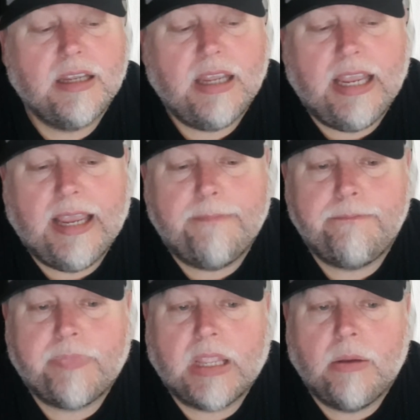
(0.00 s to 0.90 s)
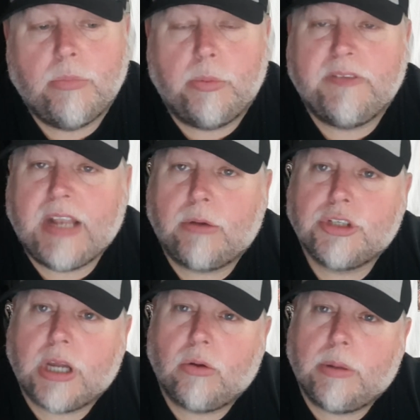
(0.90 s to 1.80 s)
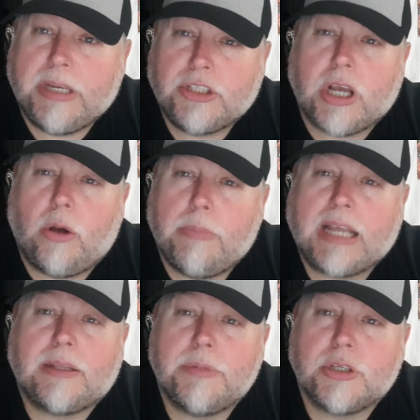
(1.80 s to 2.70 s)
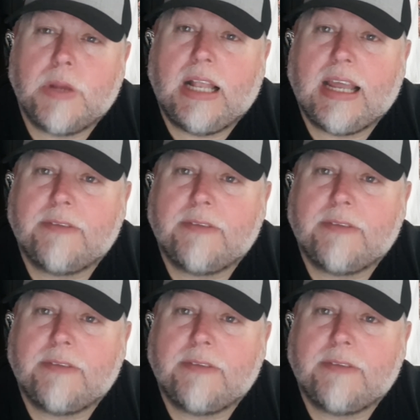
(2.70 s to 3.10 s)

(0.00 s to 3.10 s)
But we've now shown, Joel Matip as well,